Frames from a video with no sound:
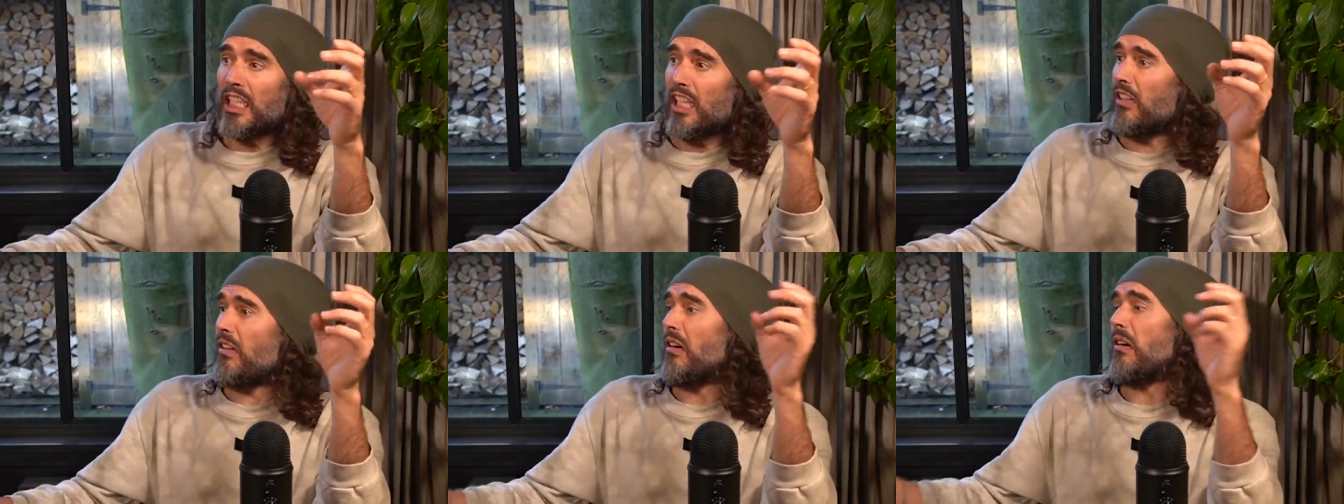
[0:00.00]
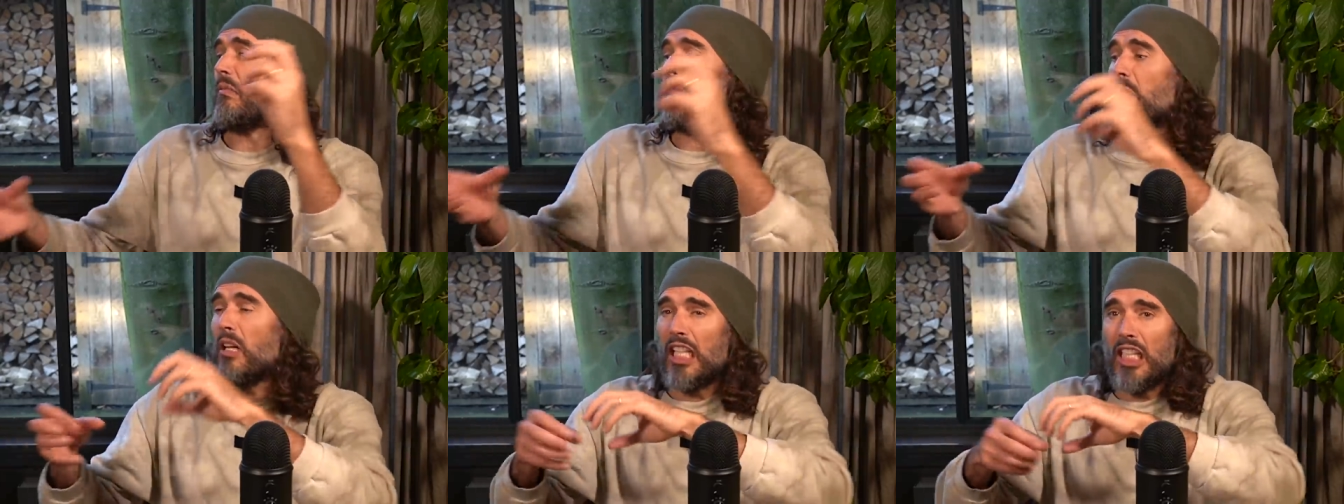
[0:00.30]
Get
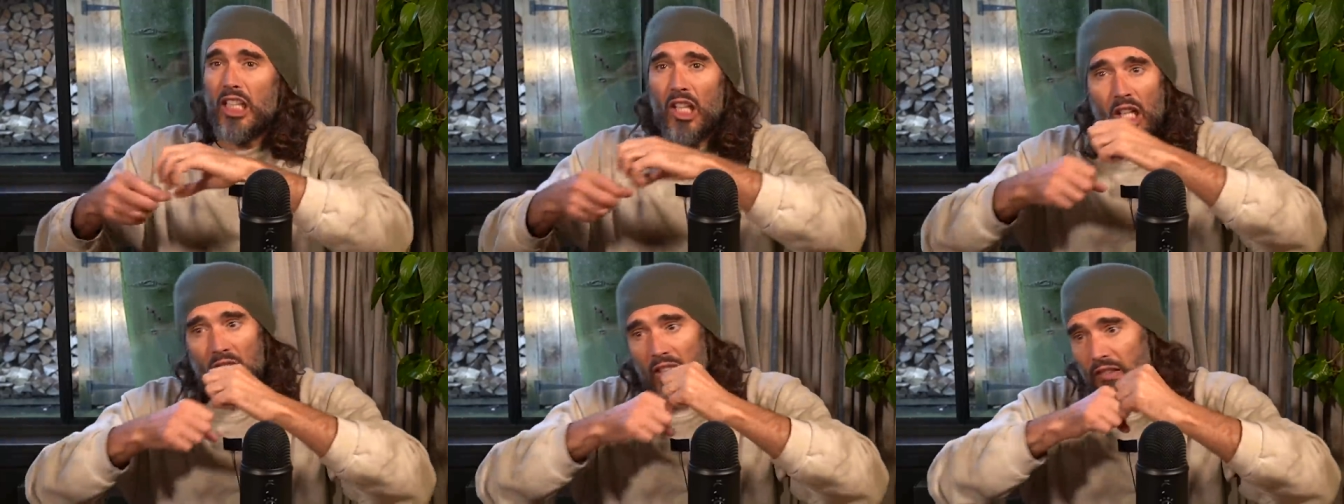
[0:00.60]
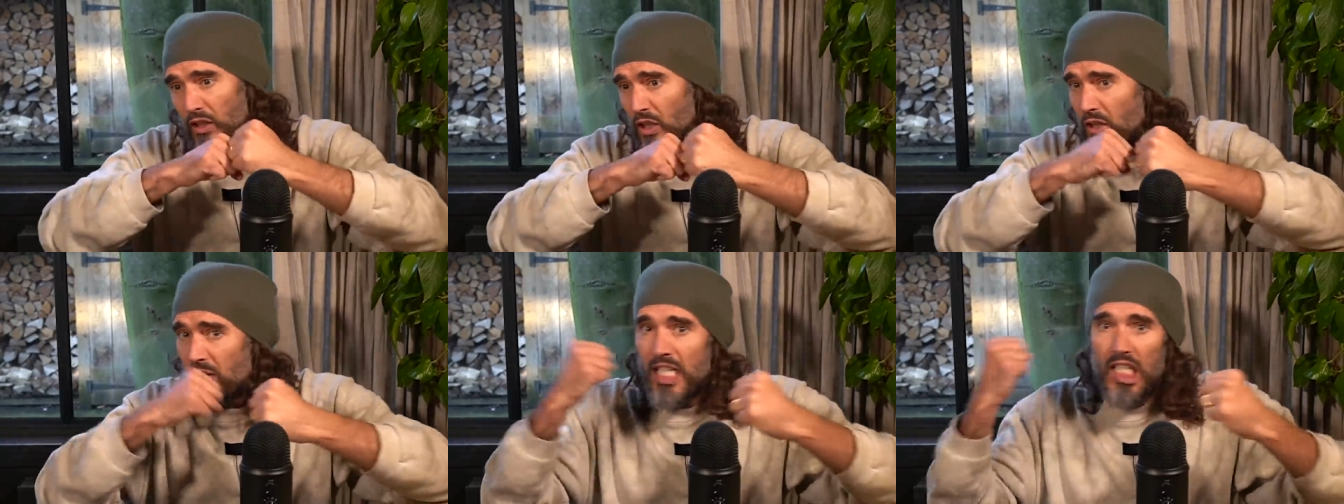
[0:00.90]
on, my God,
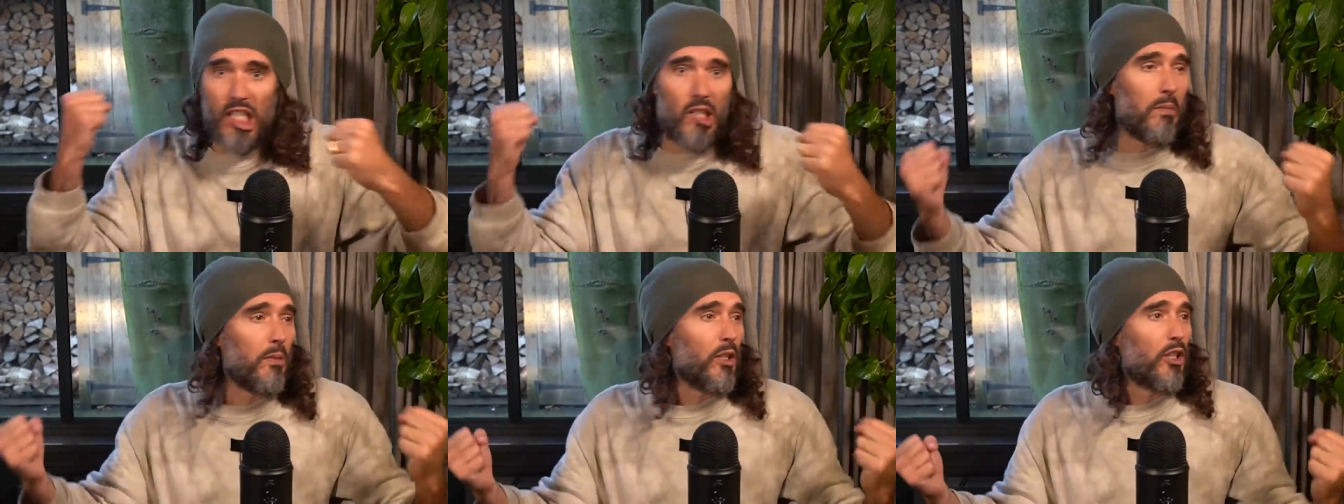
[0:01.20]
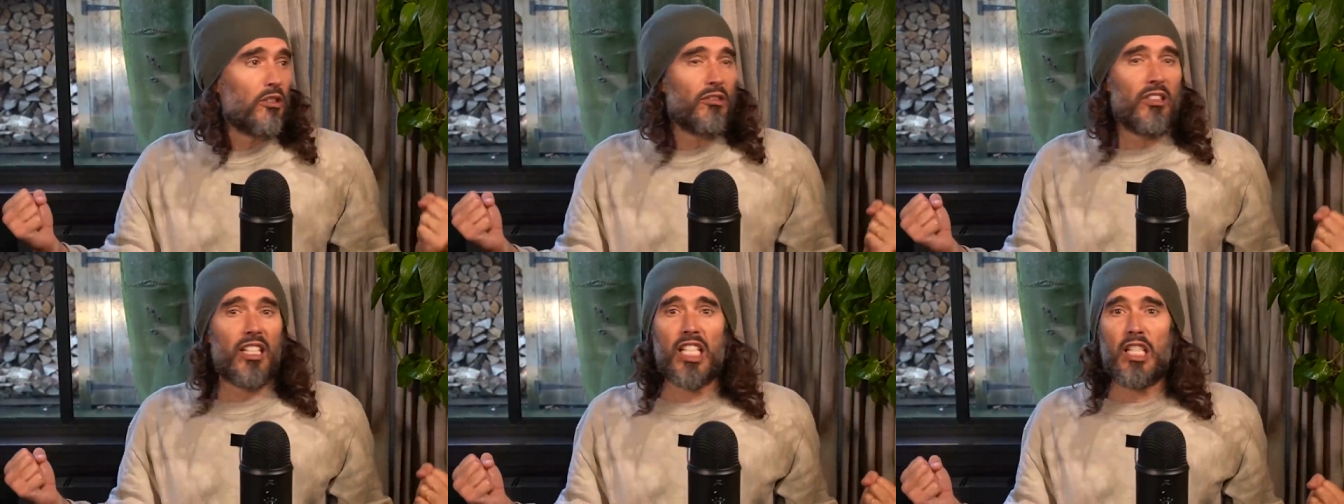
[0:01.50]
I've got to eat some
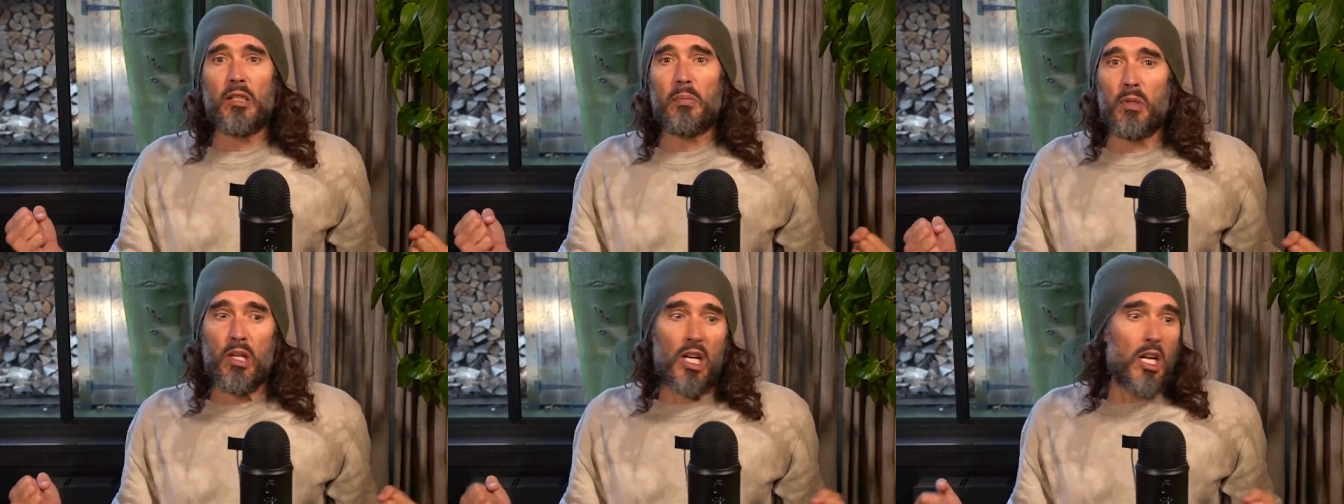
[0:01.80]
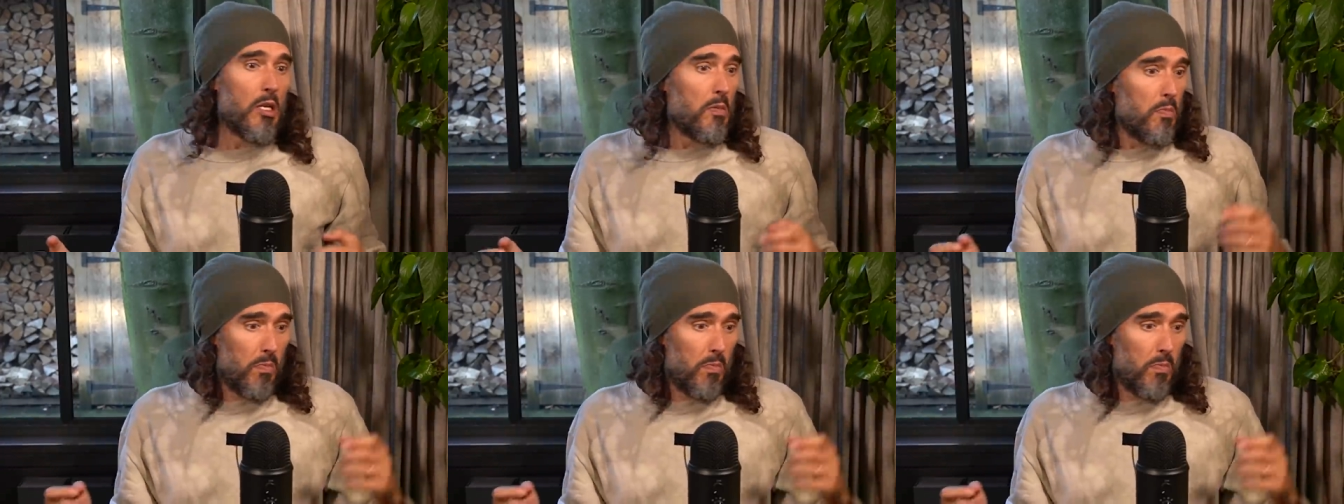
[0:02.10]
crisps.